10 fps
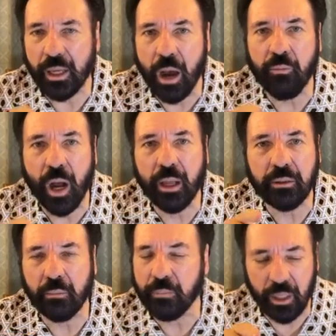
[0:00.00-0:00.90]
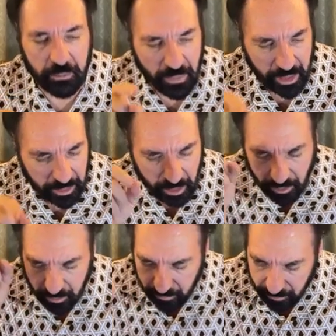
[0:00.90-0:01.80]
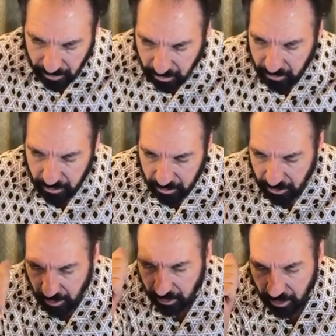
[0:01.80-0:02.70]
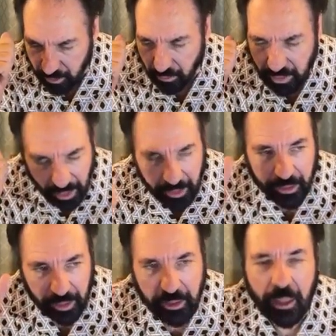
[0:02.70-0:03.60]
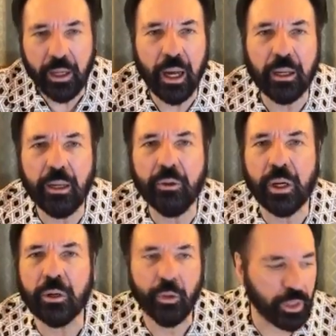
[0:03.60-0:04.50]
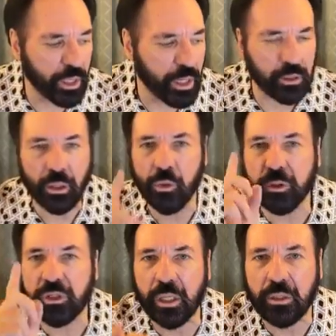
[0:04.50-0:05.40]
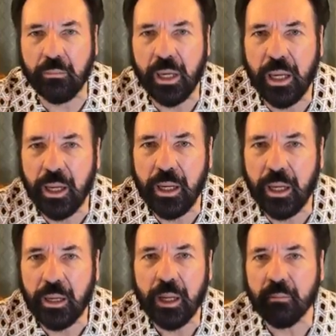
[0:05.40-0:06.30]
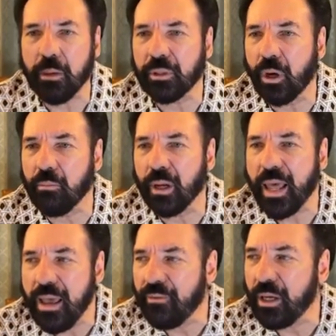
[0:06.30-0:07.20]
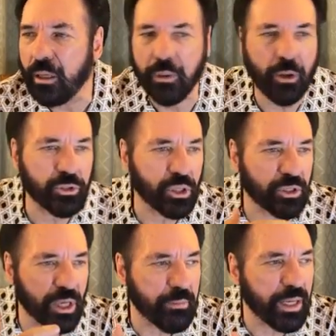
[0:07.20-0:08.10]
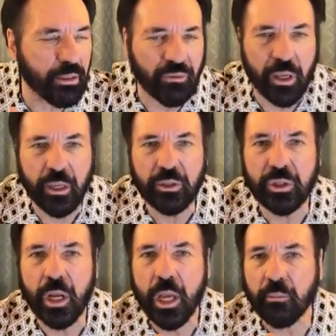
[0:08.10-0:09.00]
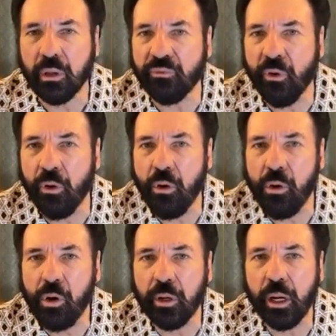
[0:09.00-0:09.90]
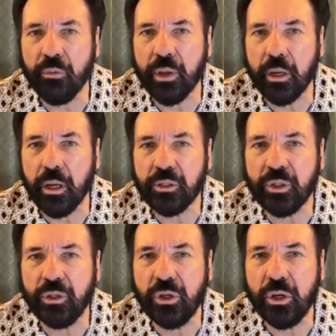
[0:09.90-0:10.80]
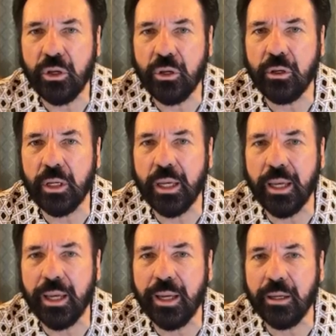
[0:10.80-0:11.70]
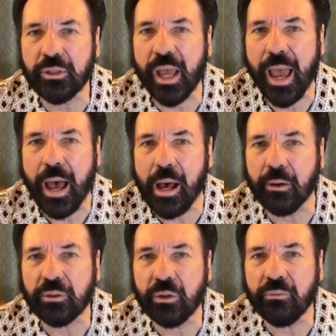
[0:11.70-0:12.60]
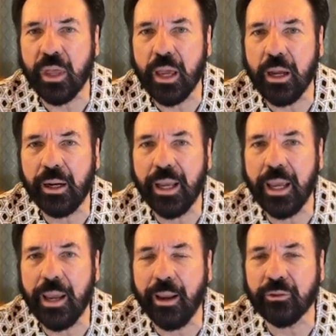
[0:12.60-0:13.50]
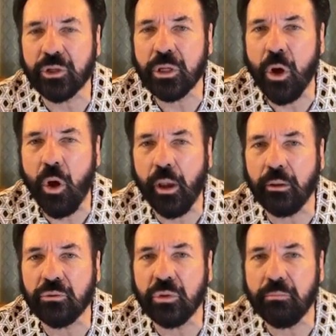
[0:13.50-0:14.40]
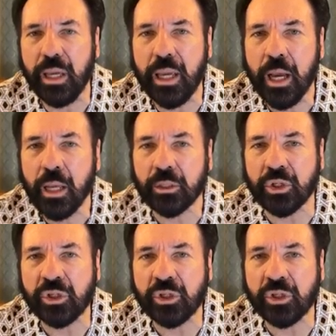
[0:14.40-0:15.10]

coming. Oh, I, oh my God. Yeah, yeah, yeah. Hallelujah. Glory to God. The Lord said to me, people don't believe it because you say many things. Before this year is out, there is going to be